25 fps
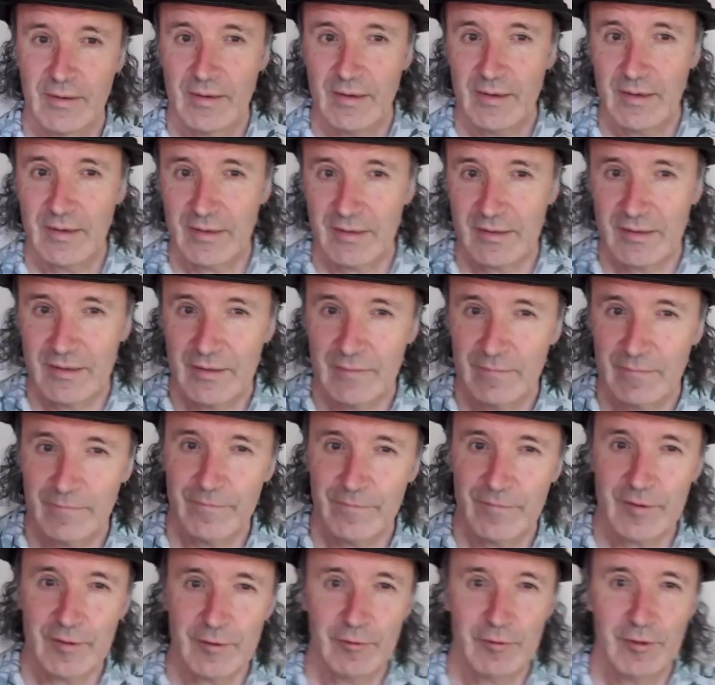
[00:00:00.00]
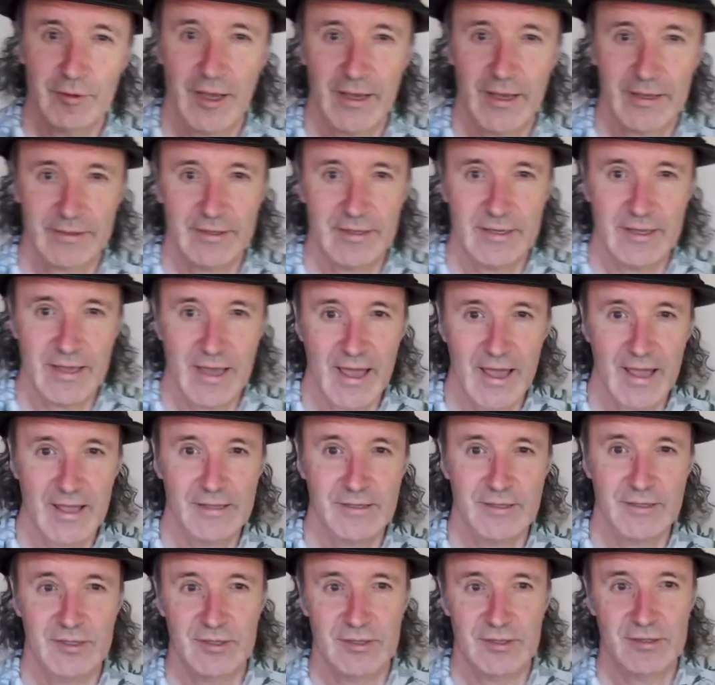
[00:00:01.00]
It can feel like the
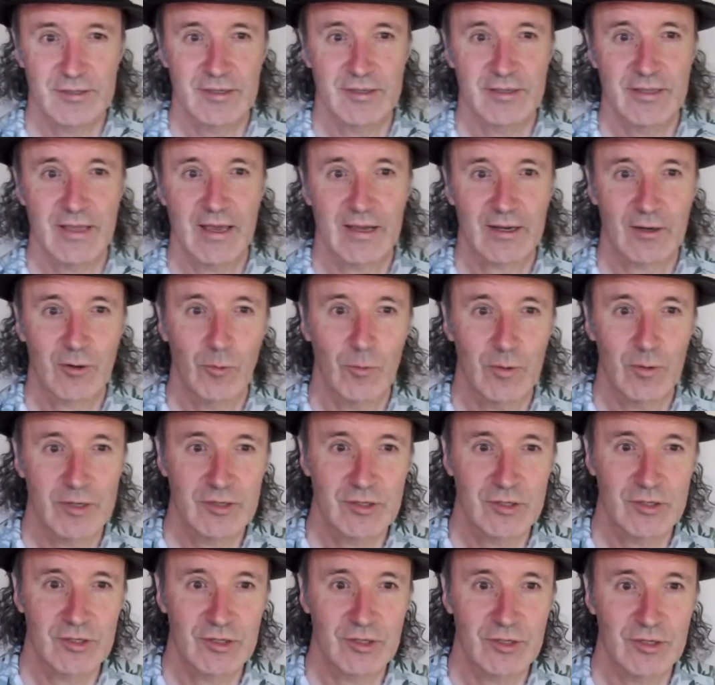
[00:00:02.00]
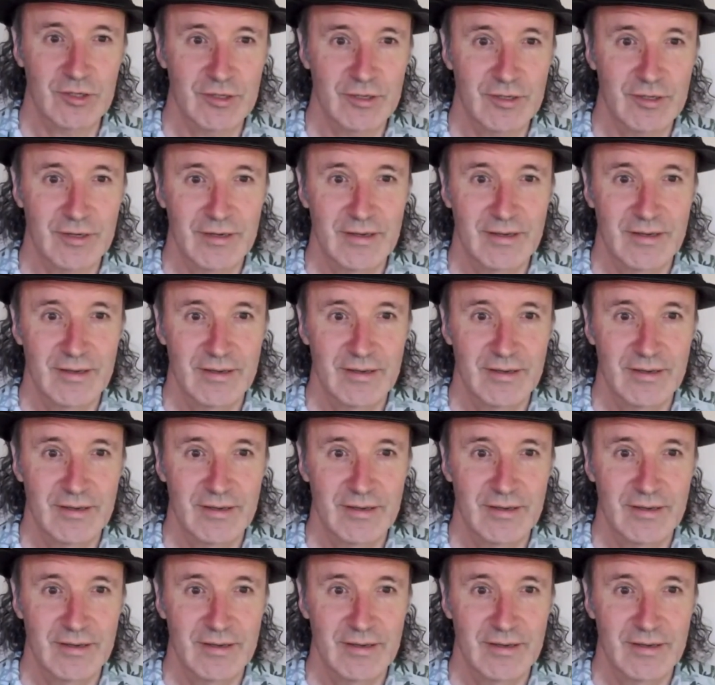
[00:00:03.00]
answer to that question